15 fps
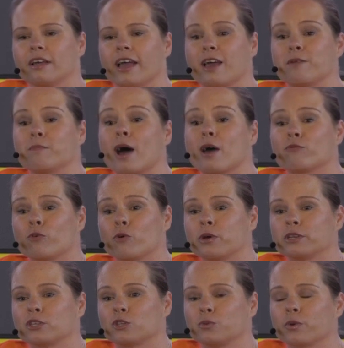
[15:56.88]
and my
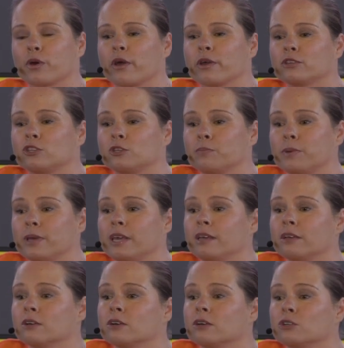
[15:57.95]
voice were going to
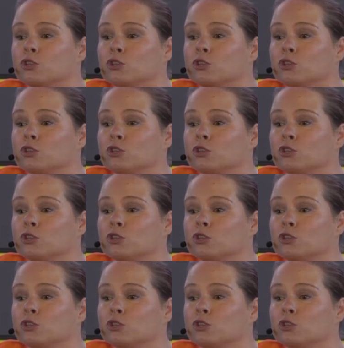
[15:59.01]
be